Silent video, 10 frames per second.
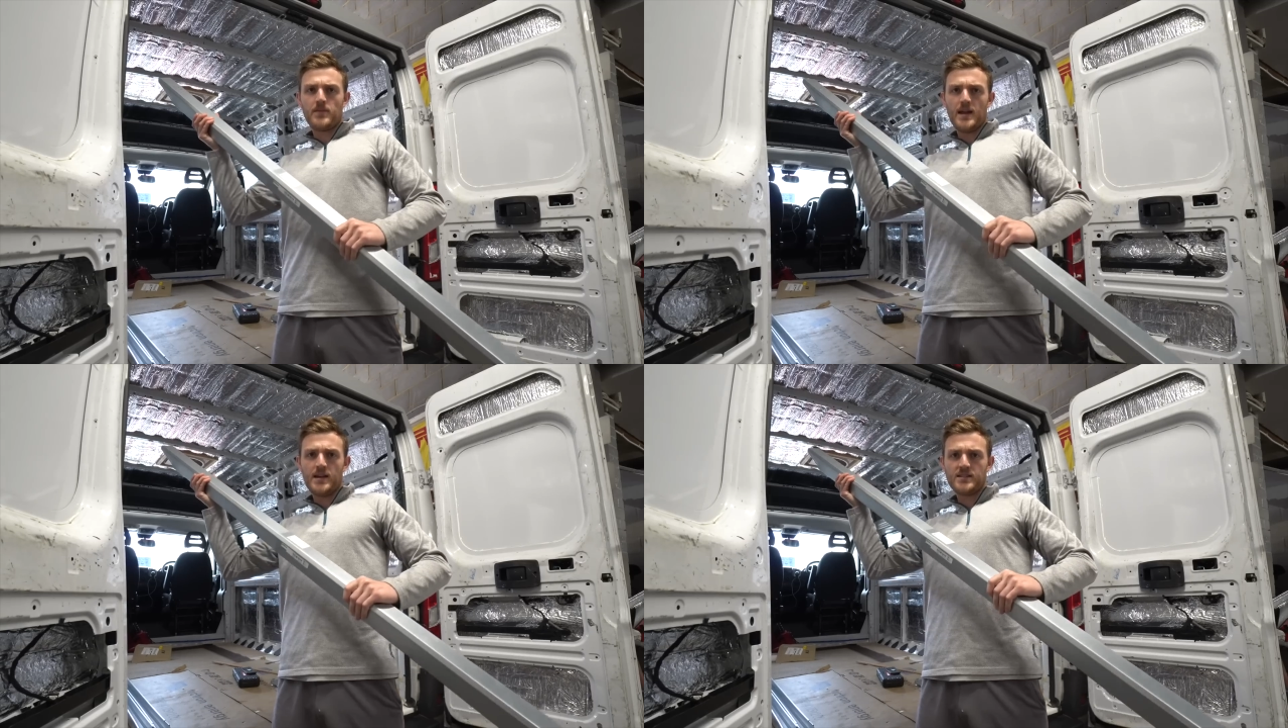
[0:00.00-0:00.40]

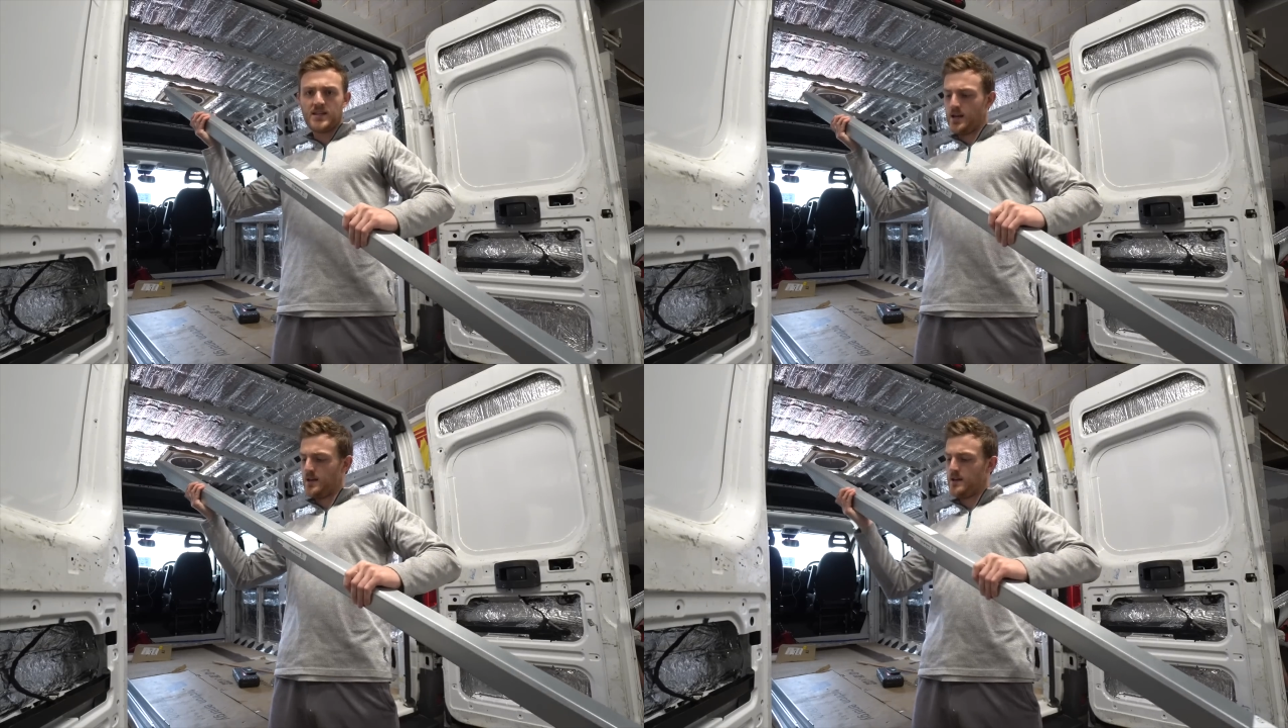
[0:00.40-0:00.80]

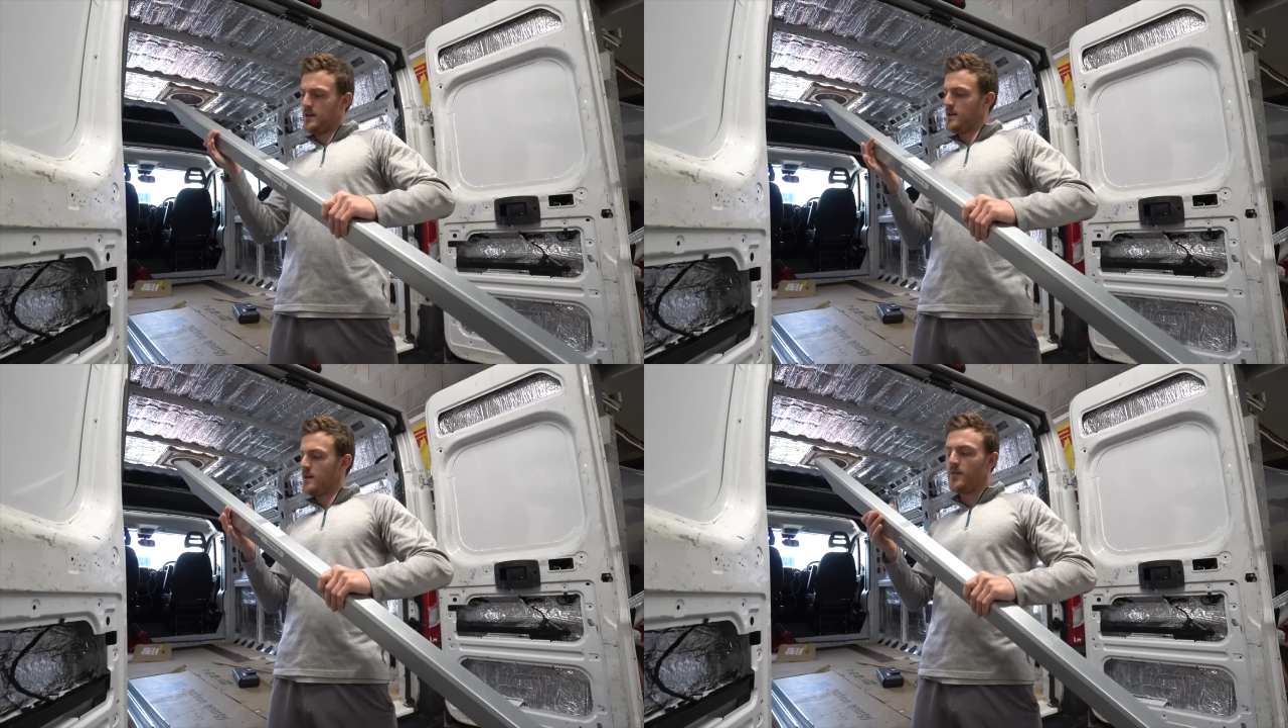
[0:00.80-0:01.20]
is
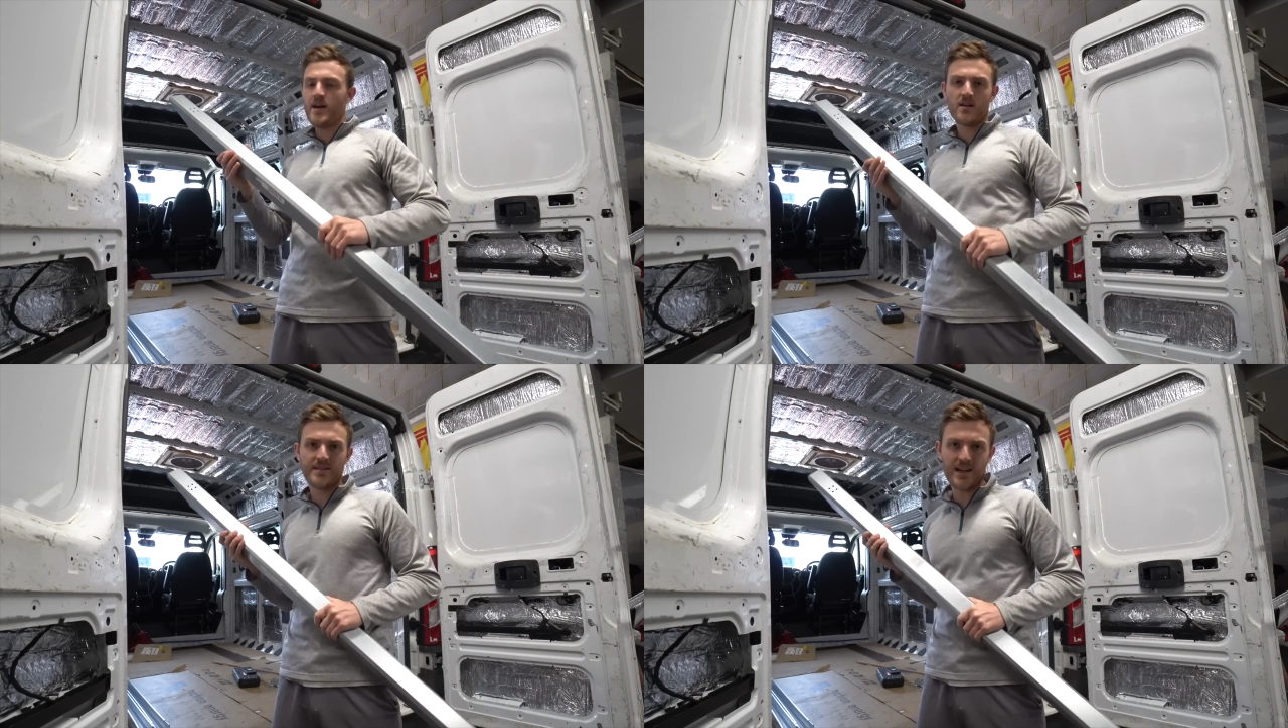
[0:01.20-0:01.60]

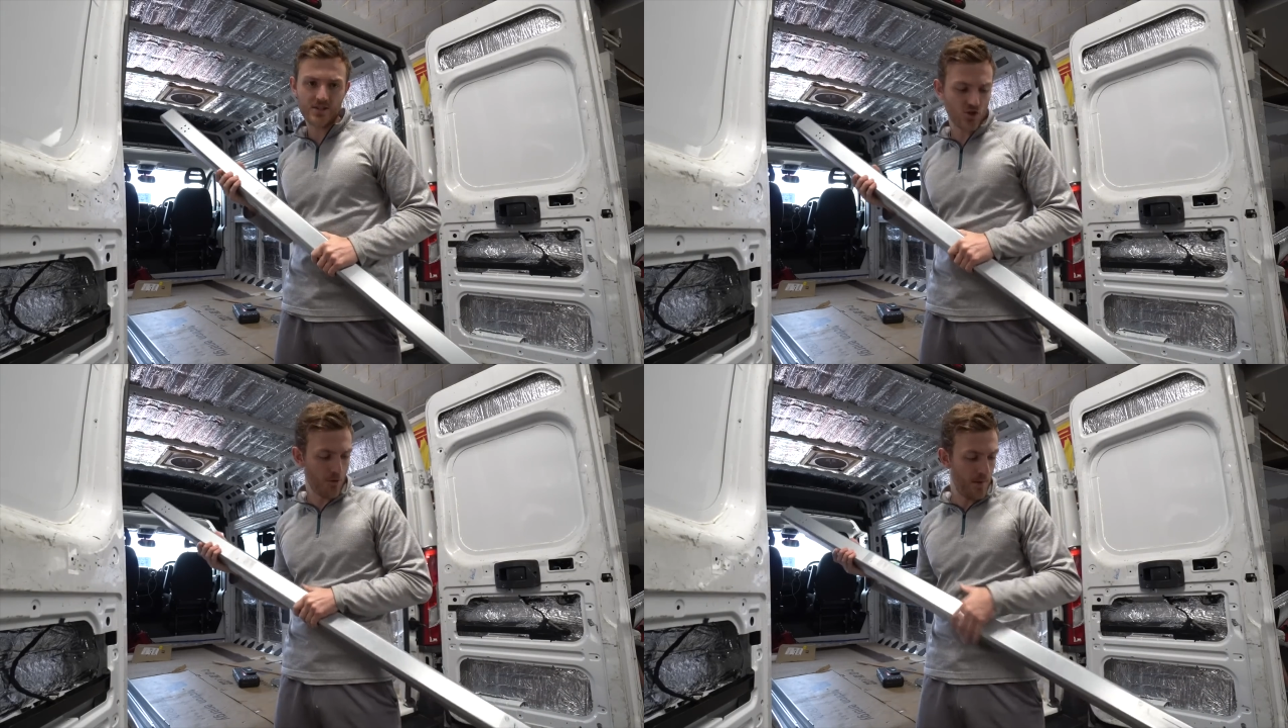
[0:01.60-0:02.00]
they are
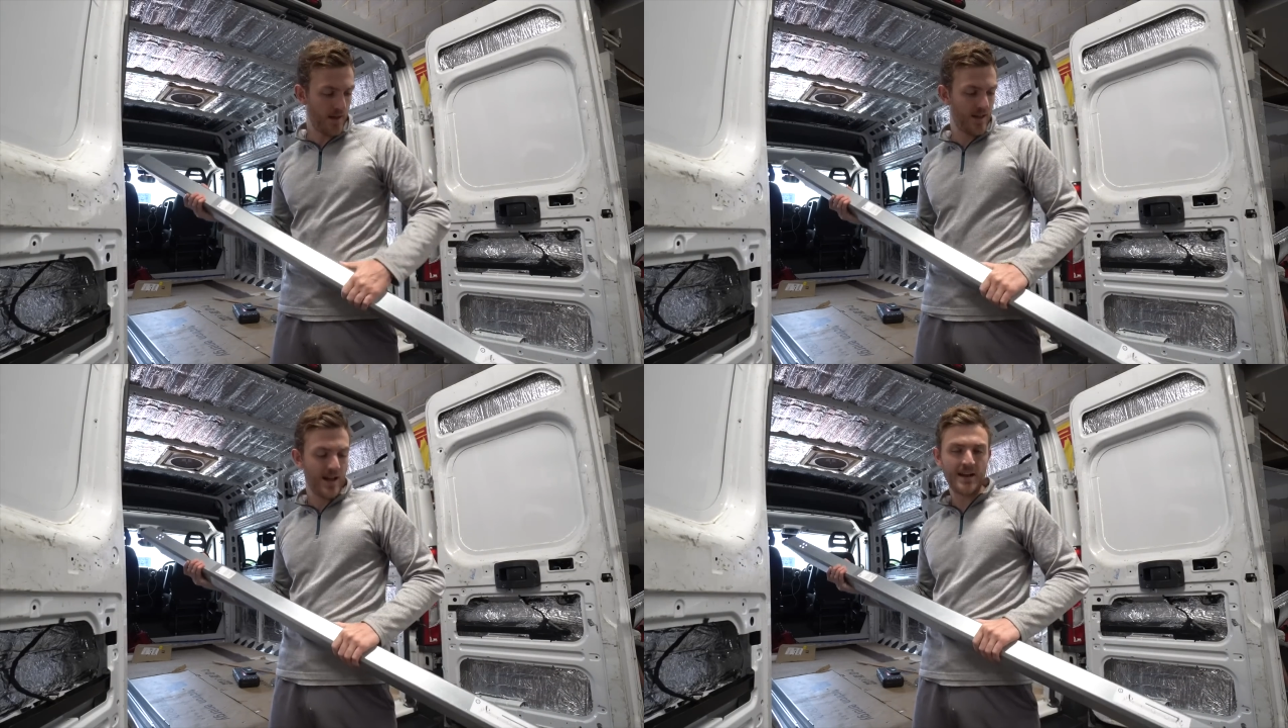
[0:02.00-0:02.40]

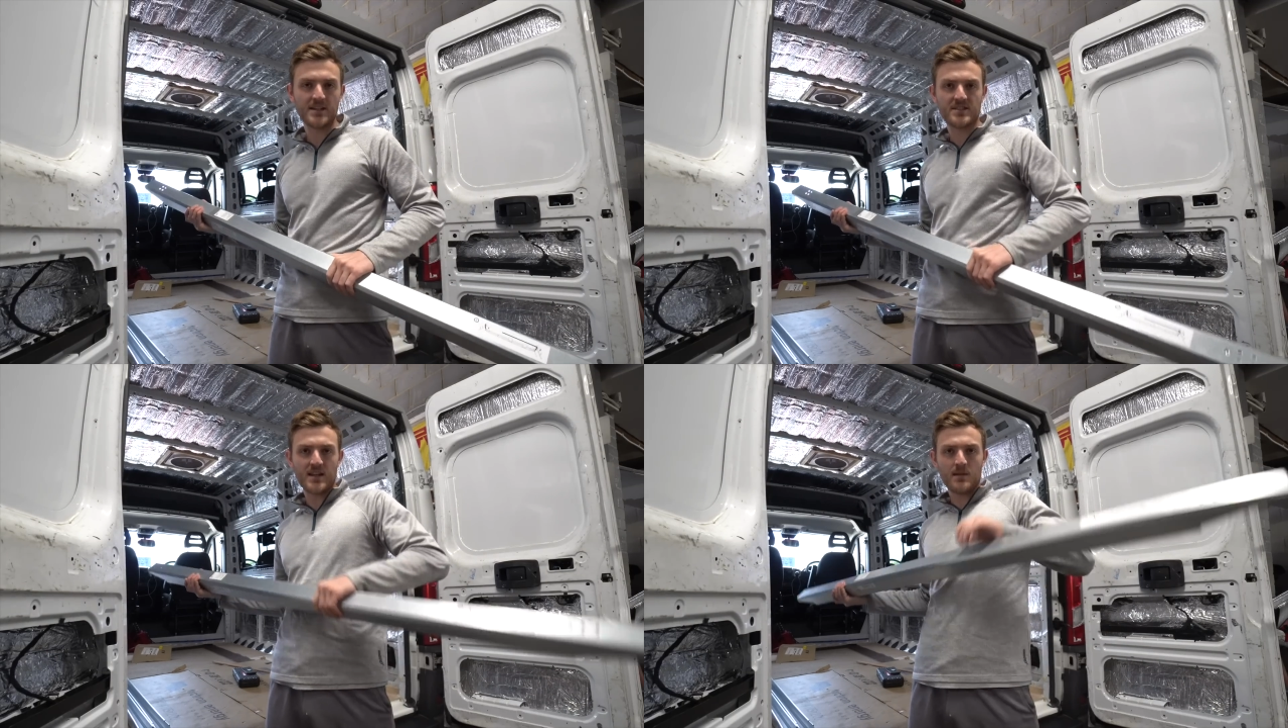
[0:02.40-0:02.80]
telescopic and
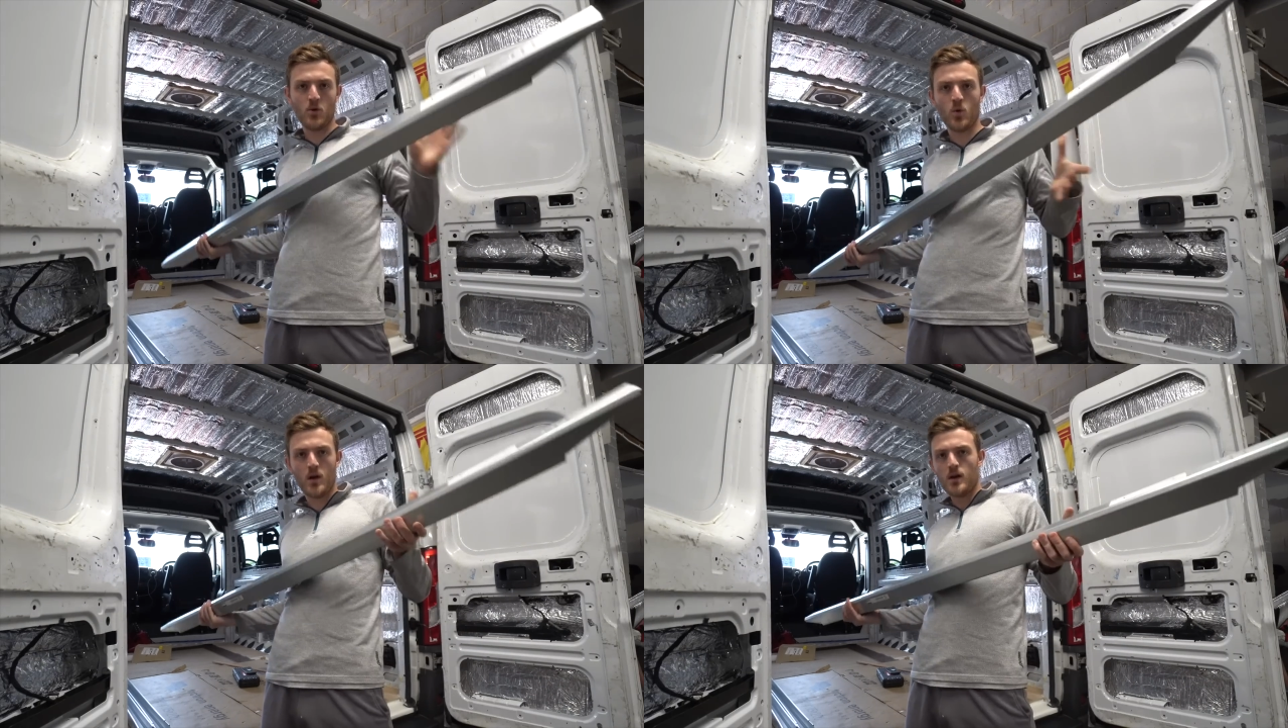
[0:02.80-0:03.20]
extendable,